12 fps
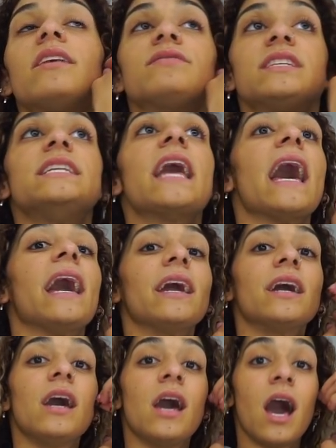of today,
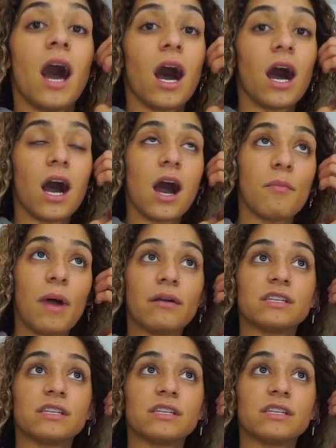I